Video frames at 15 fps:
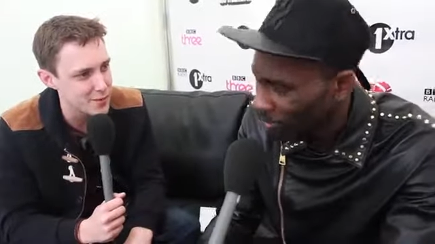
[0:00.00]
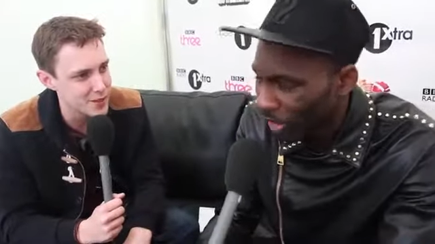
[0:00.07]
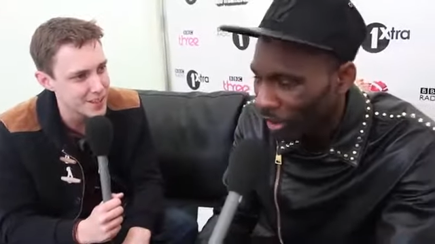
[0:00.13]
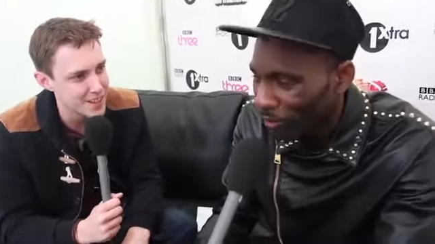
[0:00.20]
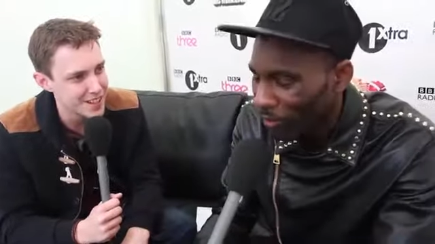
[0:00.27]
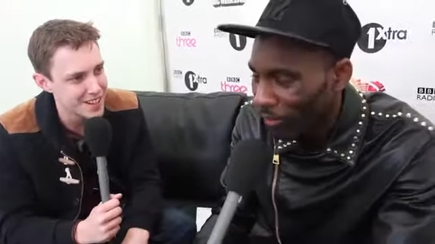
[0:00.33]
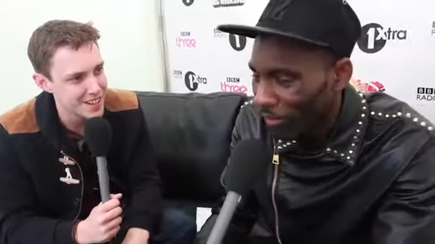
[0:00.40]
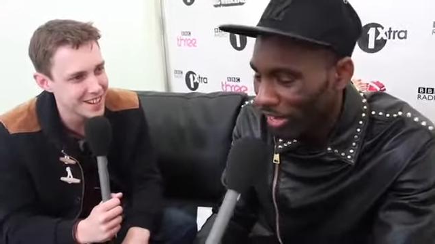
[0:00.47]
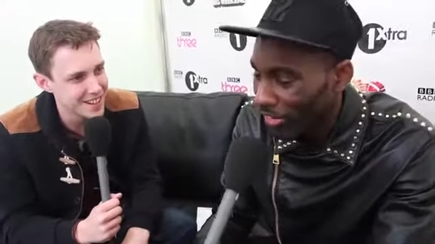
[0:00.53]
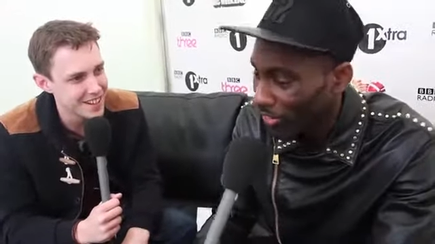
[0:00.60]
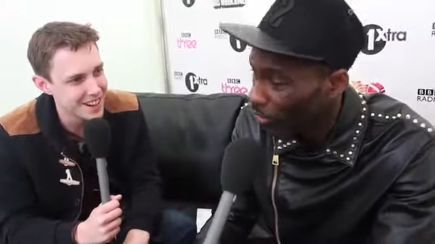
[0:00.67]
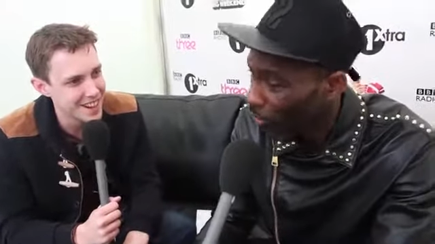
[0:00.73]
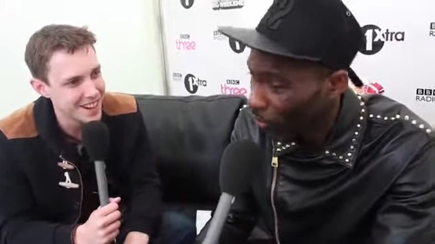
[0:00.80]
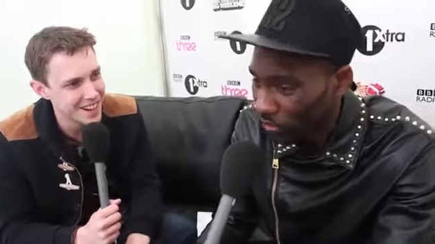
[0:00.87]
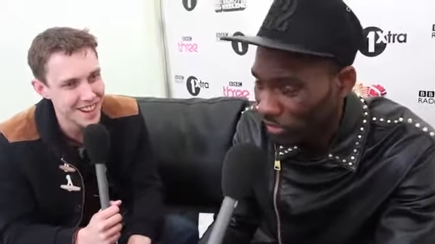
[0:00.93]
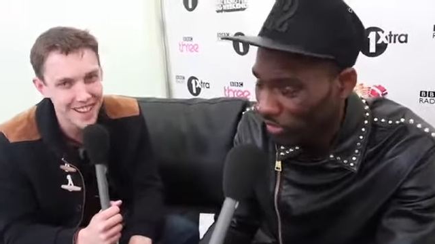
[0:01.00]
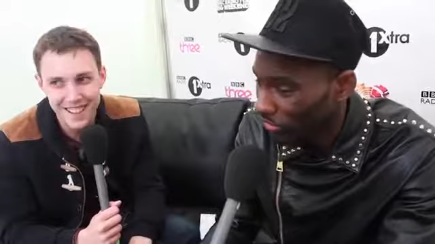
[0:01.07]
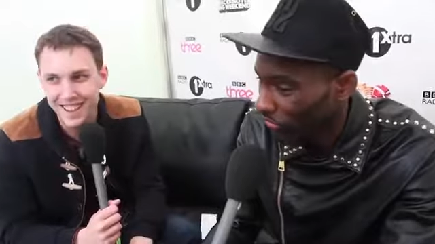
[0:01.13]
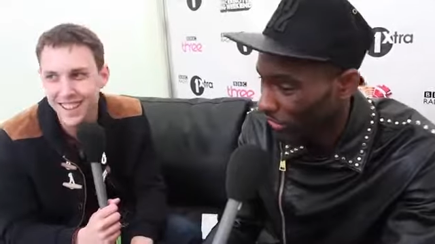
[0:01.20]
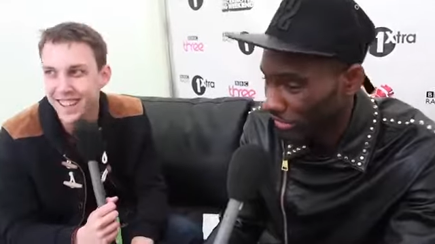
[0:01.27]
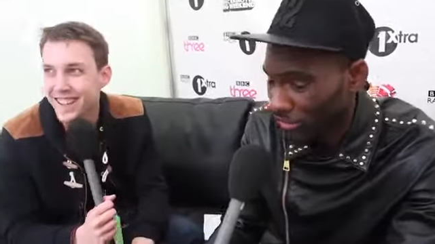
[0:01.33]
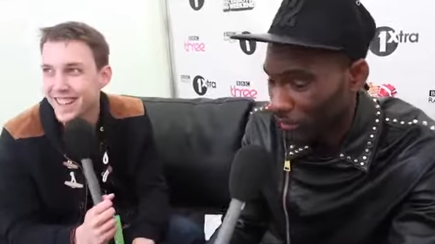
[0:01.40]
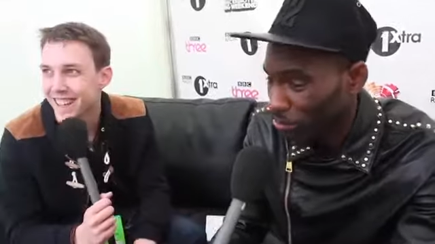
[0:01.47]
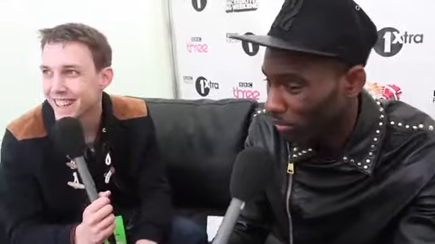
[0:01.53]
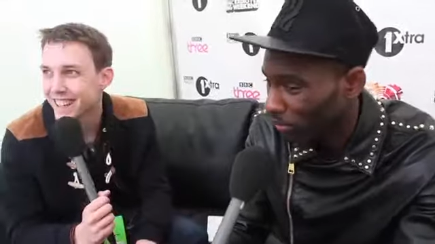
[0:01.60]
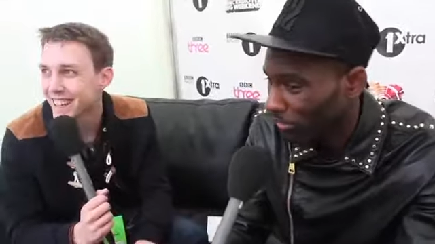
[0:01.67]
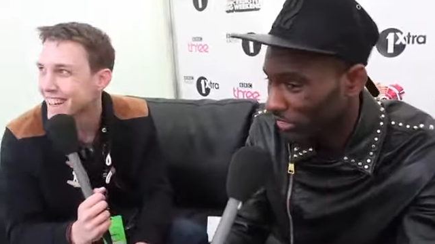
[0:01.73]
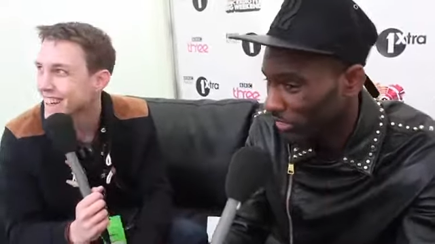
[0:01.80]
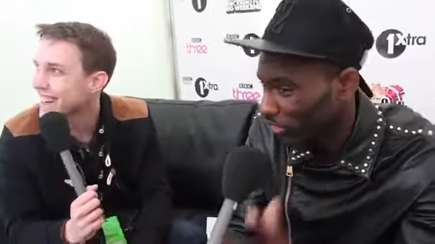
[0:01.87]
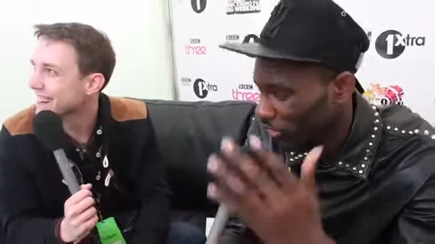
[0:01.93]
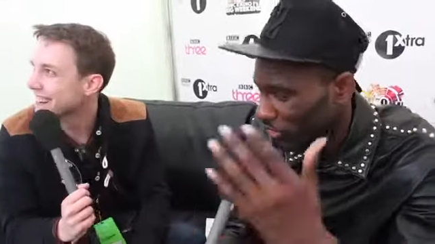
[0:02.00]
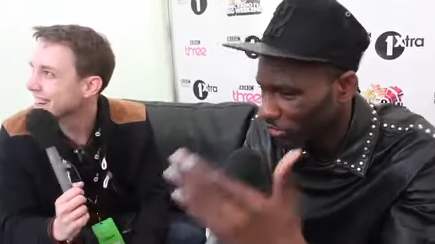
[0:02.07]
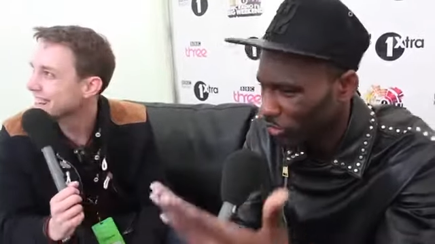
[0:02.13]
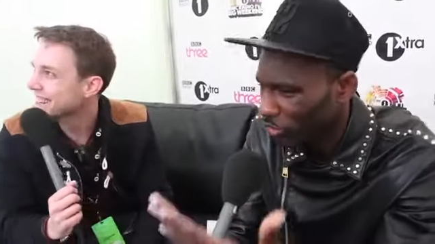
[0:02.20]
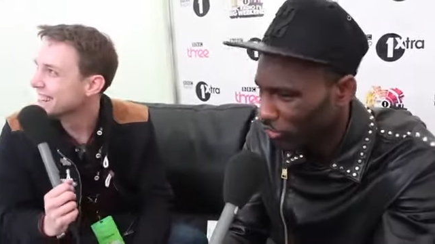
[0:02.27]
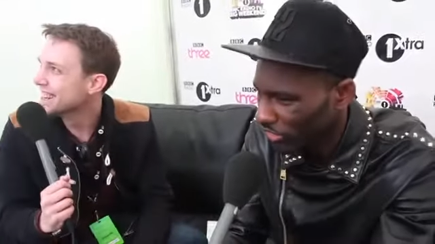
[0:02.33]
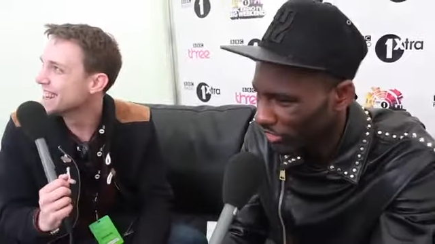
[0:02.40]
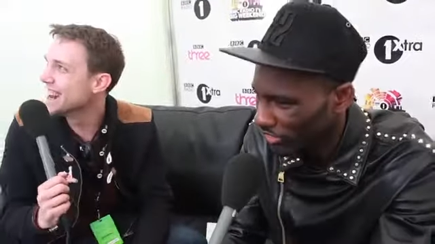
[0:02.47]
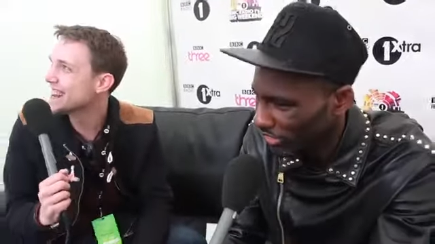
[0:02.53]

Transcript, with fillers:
Speaker 1: No, I won't. I know all the lyrics. I promise. I got it all written